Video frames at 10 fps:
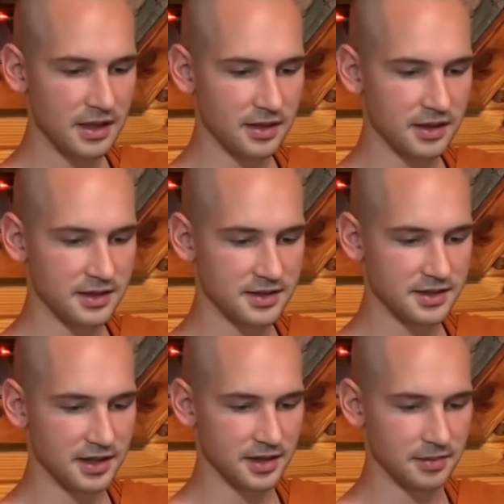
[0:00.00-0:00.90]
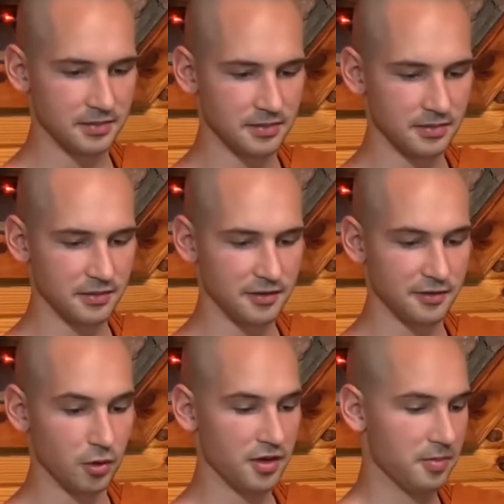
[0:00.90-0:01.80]
this
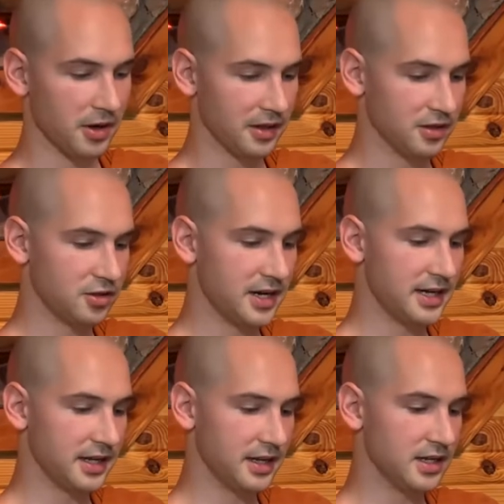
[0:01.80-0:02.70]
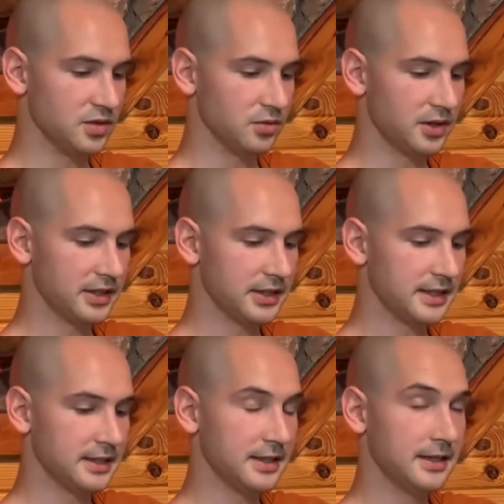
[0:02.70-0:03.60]
fourth part of the training is
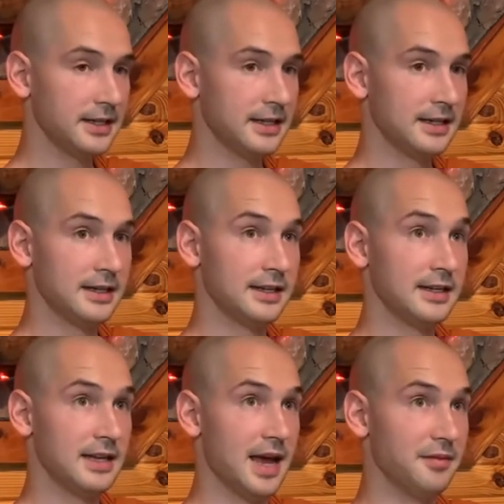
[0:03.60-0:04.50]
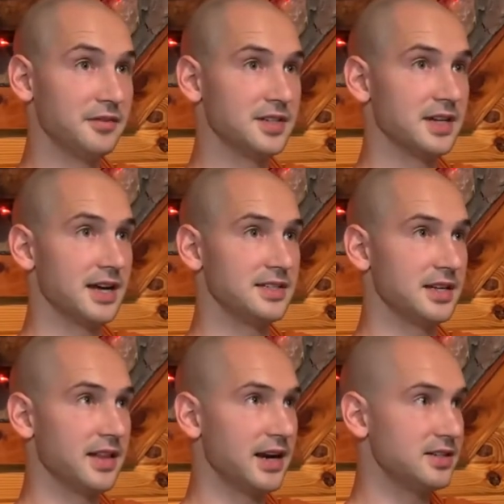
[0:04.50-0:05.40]
really
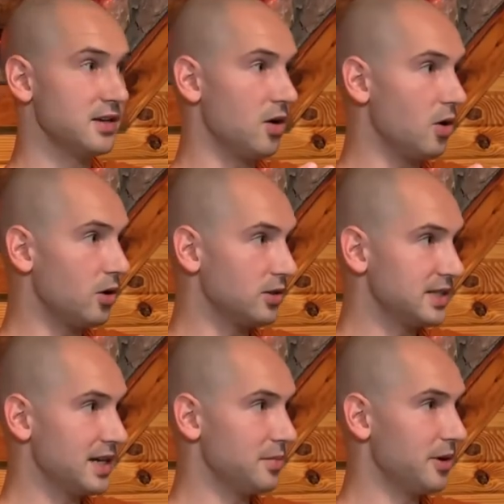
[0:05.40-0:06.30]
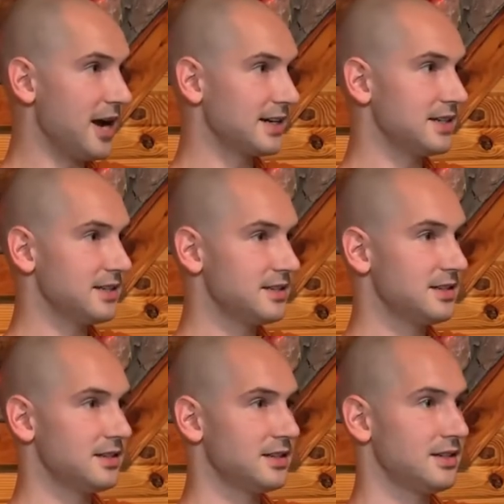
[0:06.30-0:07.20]
emphasizing that it's an all-day
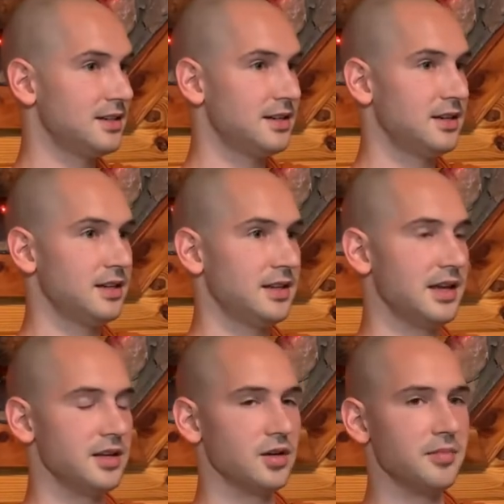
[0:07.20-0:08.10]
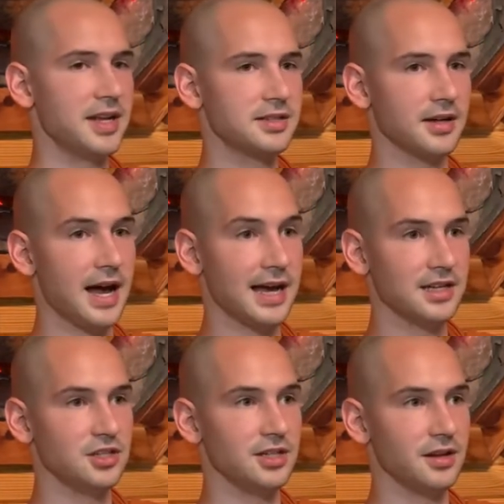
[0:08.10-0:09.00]
practice, that your mental
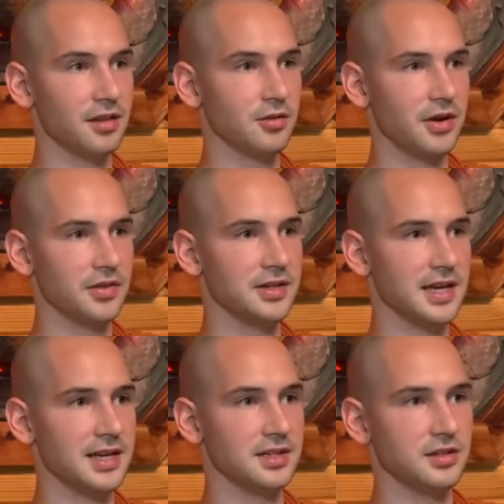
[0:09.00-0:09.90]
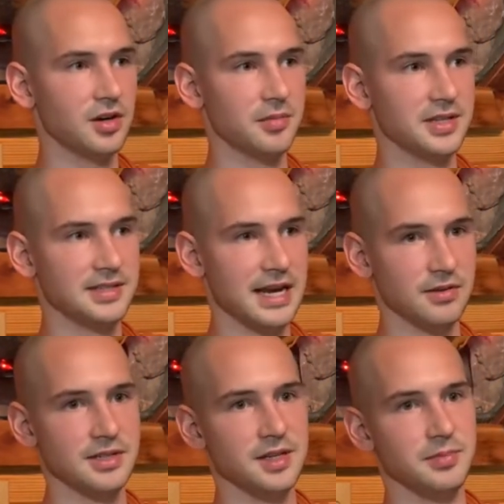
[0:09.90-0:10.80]
hygiene throughout the day determines
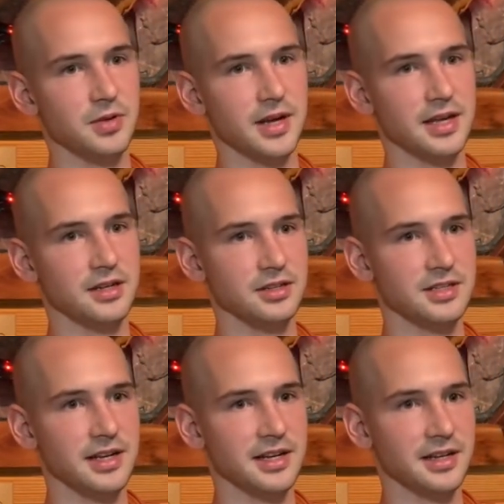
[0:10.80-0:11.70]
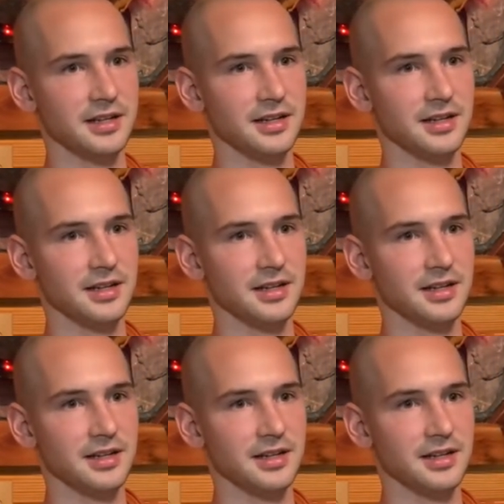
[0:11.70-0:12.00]
how deep you get in your sitting.